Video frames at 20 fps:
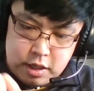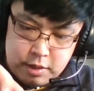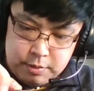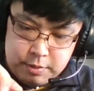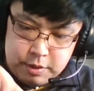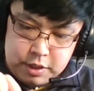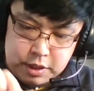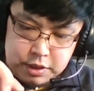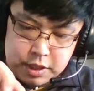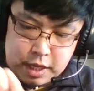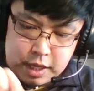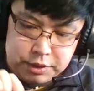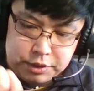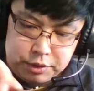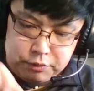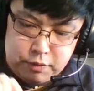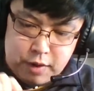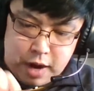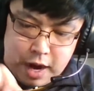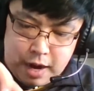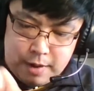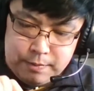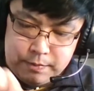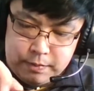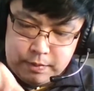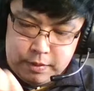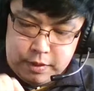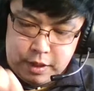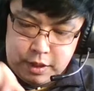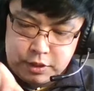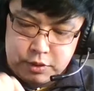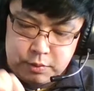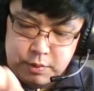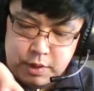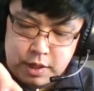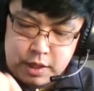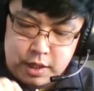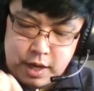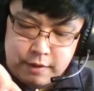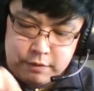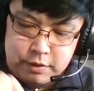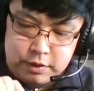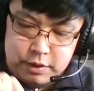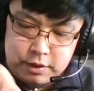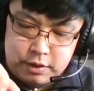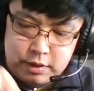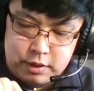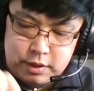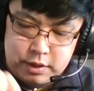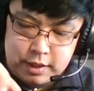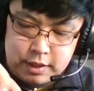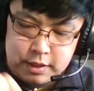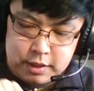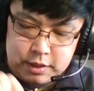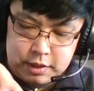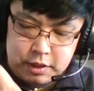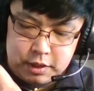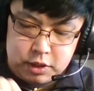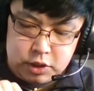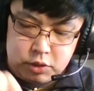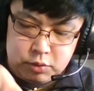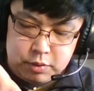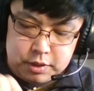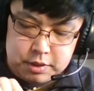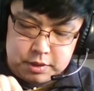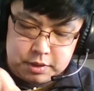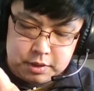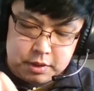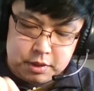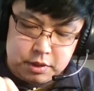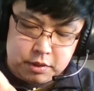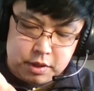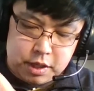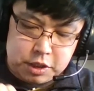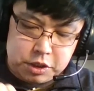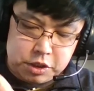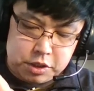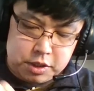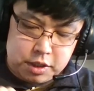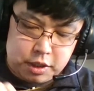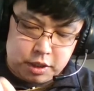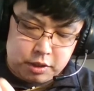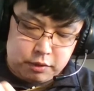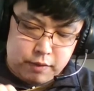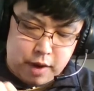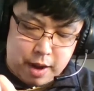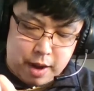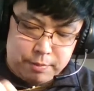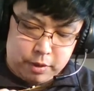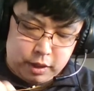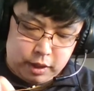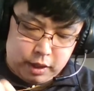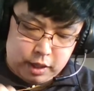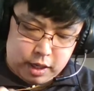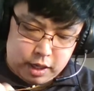Because as you wrap, things will want to have a tendency to twist in the direction that you're wrapping.